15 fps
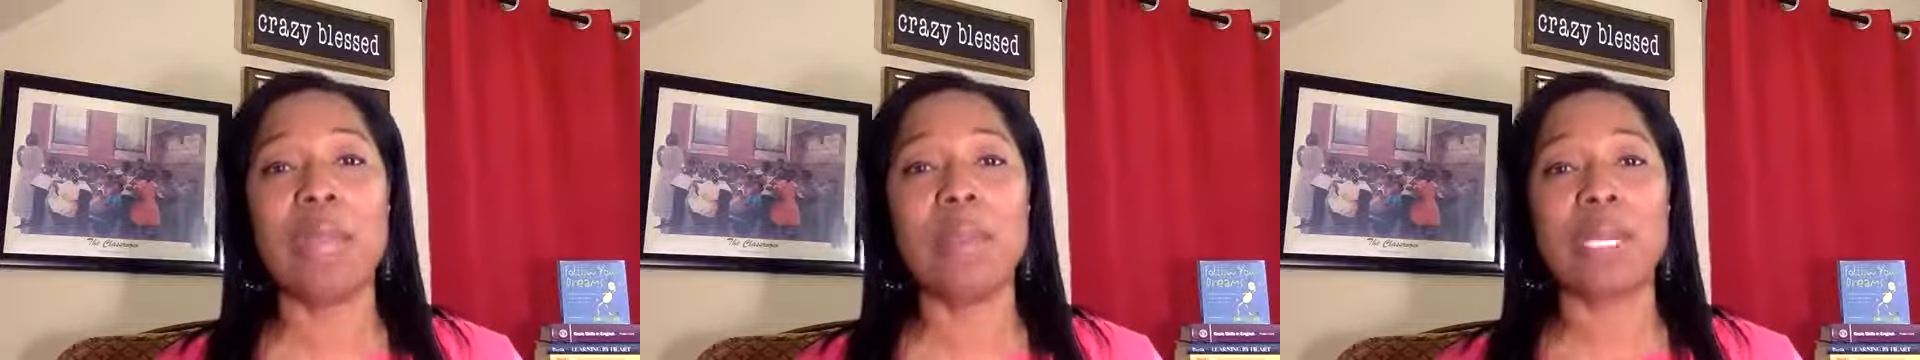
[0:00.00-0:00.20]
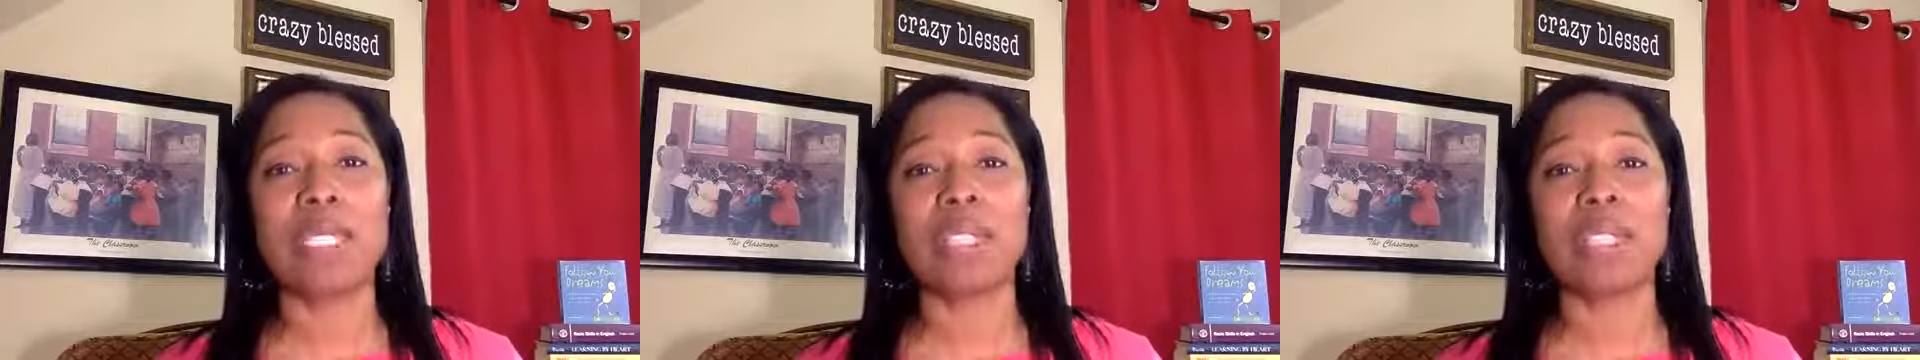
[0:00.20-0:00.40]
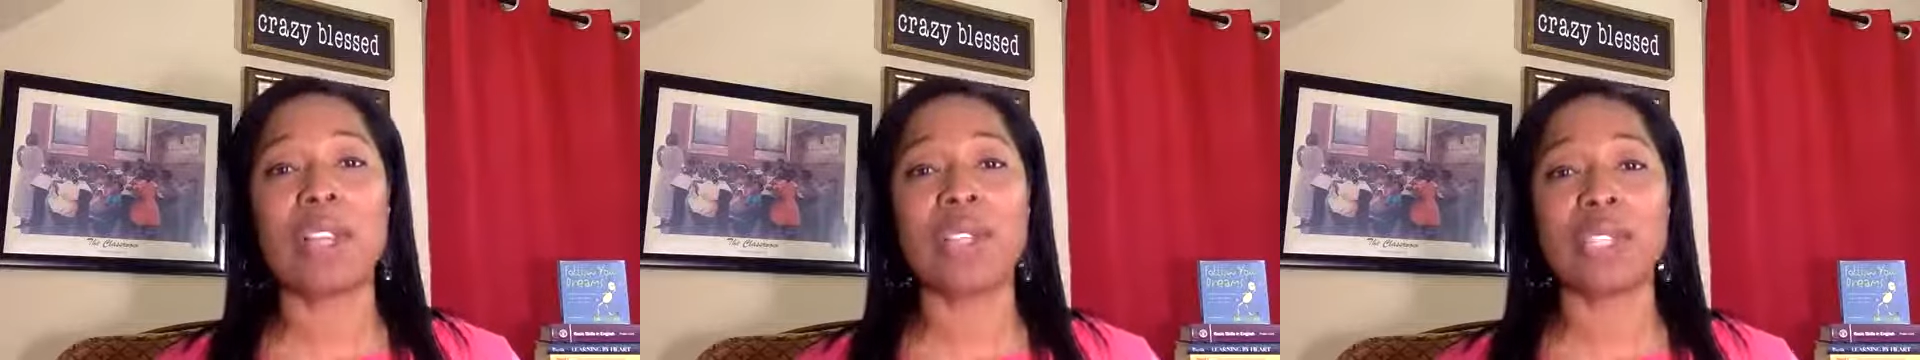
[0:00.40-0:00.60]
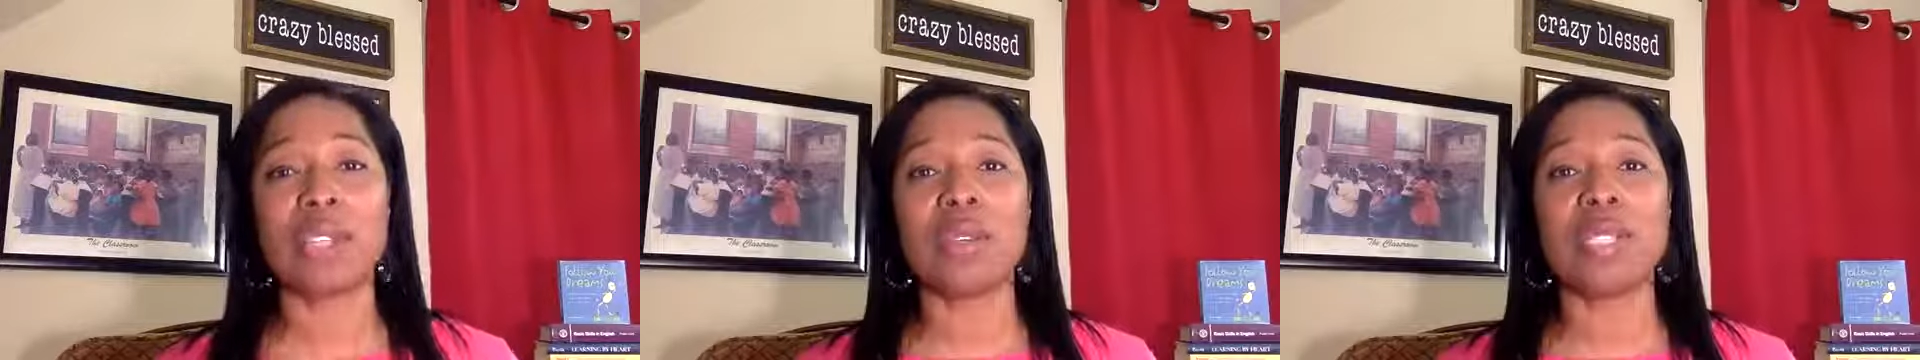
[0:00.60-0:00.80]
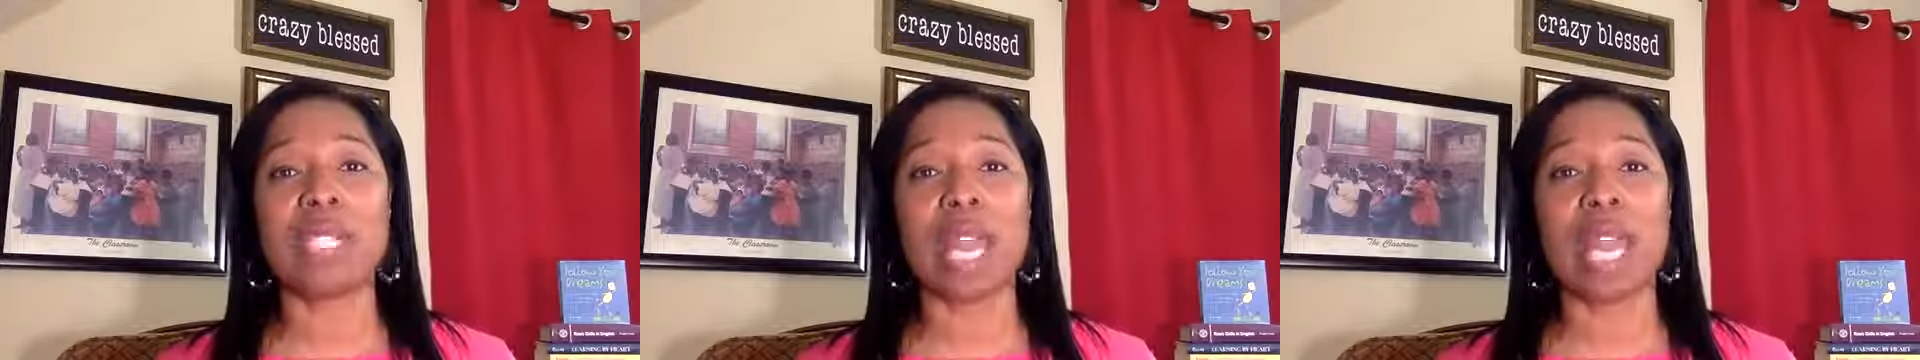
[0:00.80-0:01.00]
but it's
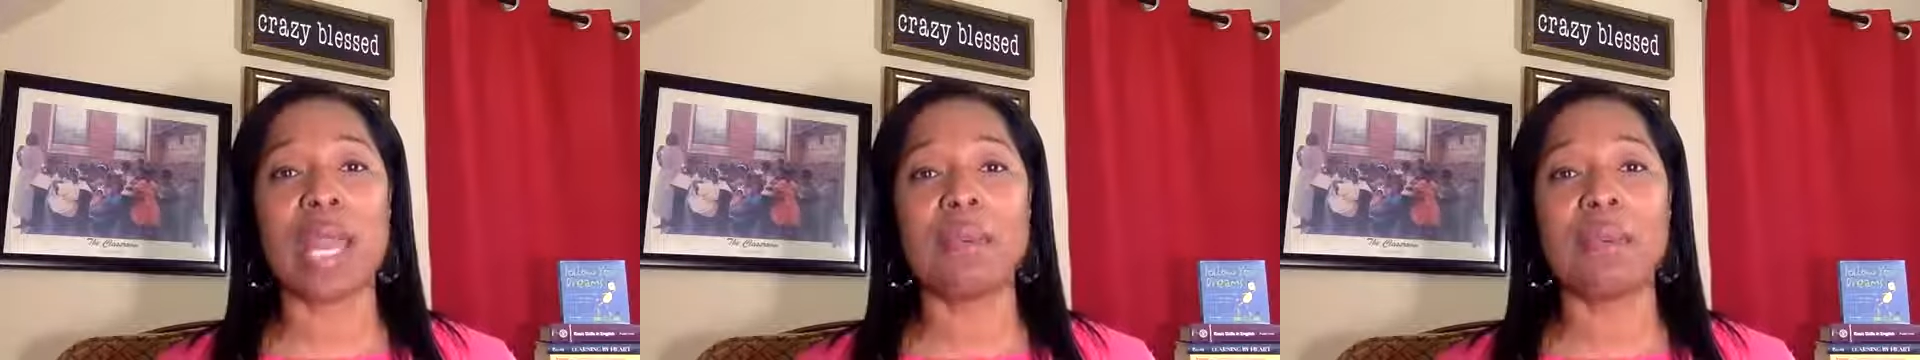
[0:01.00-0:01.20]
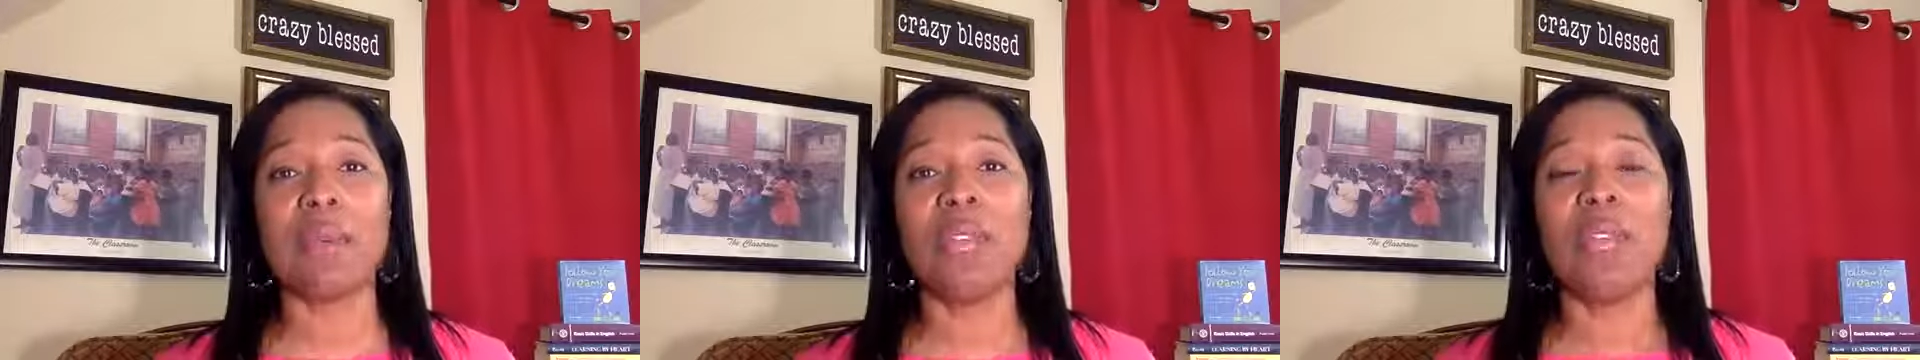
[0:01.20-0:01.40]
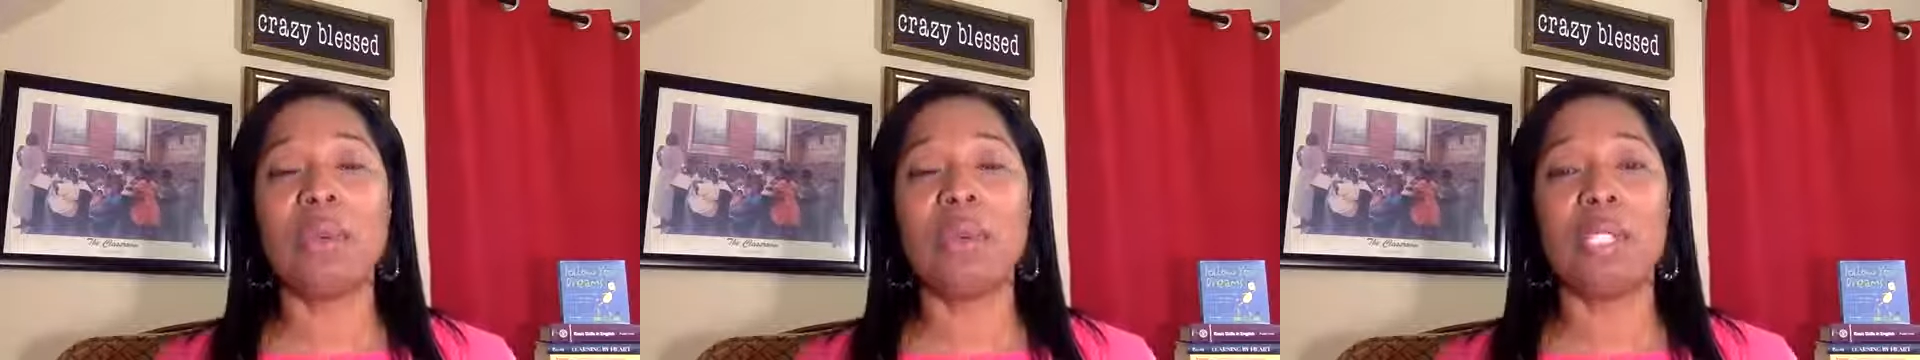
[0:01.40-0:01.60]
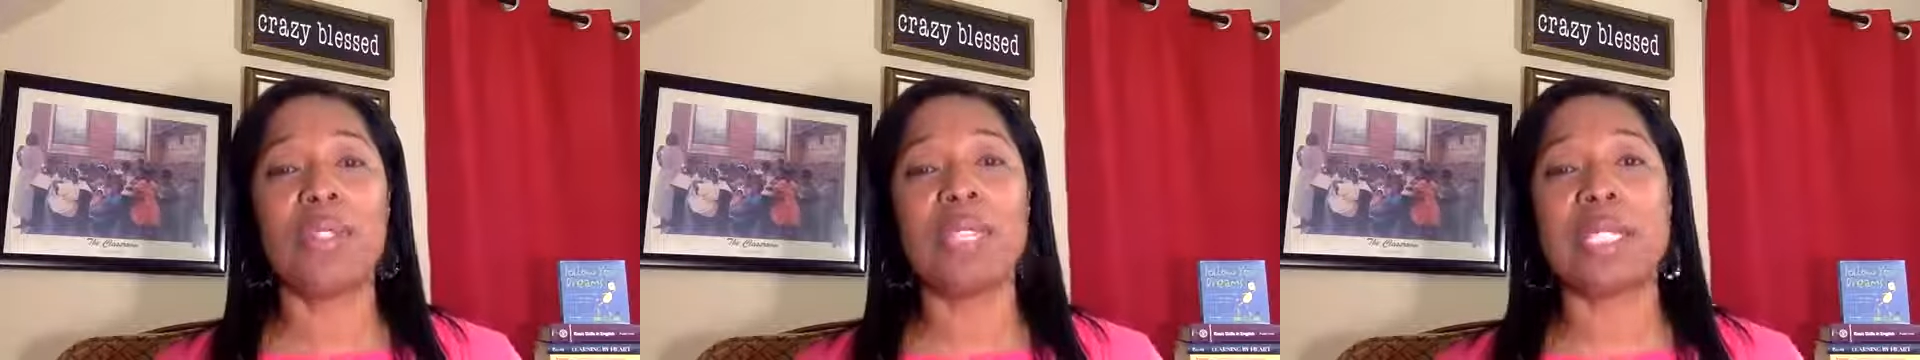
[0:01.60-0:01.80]
also a time when